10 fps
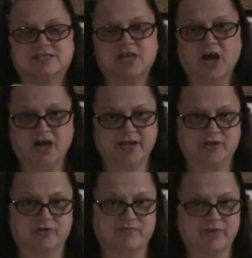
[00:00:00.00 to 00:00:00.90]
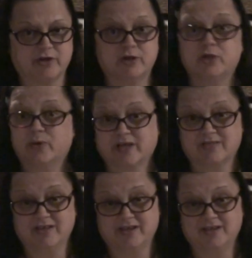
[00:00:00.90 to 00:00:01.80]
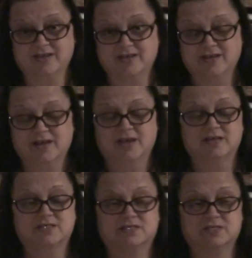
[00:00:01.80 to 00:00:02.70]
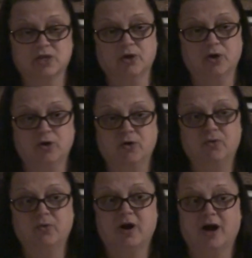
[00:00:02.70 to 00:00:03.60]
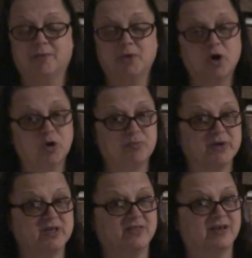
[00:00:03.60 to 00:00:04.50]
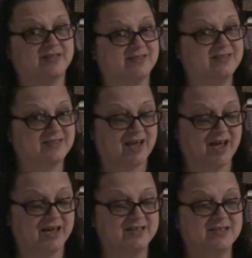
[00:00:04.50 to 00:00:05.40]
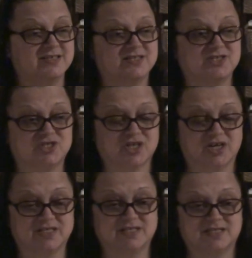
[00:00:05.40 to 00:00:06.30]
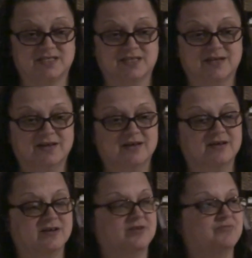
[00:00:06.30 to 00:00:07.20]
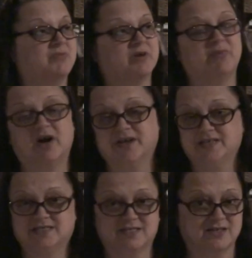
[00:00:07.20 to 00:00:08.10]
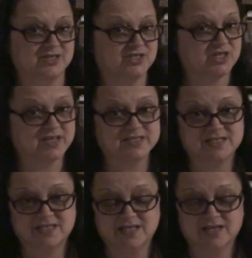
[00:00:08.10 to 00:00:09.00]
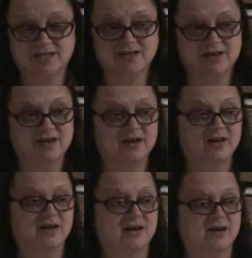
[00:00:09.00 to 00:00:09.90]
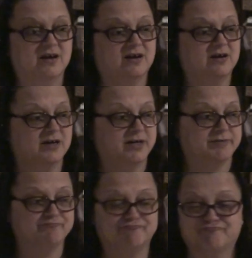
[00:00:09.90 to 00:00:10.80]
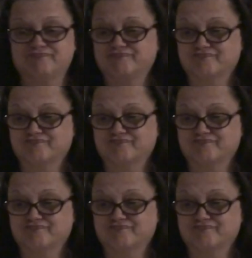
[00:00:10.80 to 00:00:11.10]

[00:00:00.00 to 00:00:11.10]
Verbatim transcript: tired very quickly, so I'm hoping that that is just my body still adjusting, um,